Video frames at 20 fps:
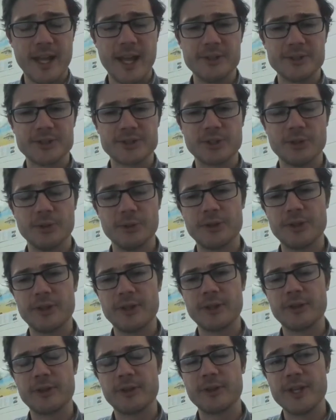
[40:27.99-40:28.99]
And so,
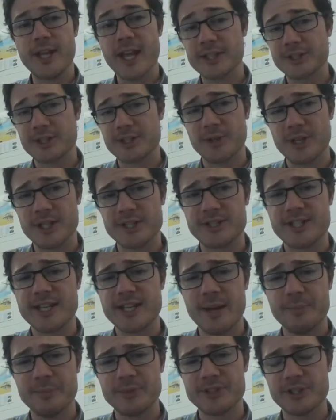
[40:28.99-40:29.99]
yes, there is
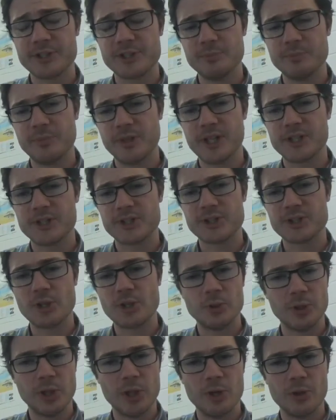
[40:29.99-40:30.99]
decomposition, but it's
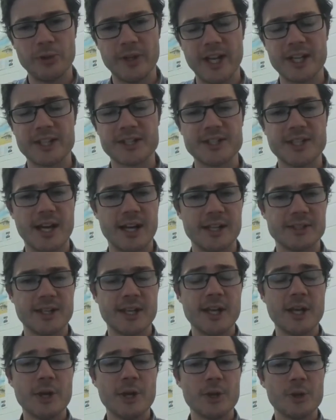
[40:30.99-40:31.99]
so low that it's not
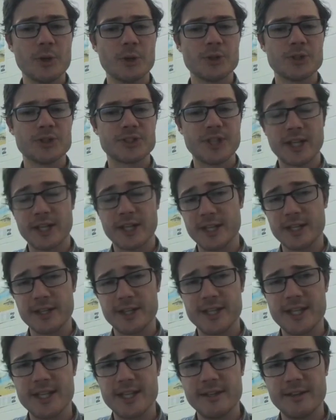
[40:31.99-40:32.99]

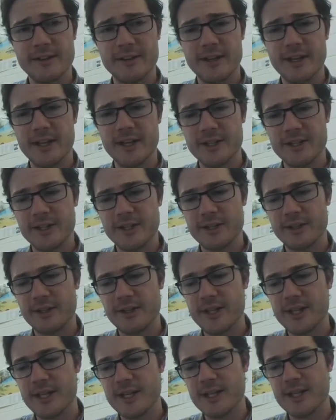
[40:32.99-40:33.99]
sucking
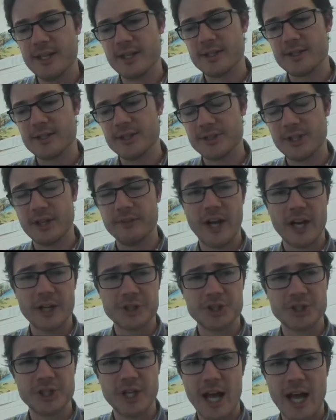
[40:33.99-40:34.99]
the dissolved
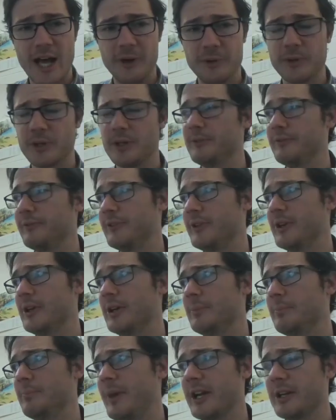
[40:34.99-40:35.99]
oxygen out of
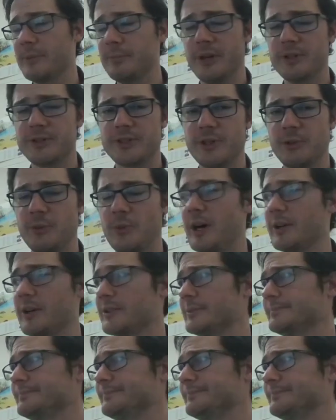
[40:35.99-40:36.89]
the bottom parts of the water.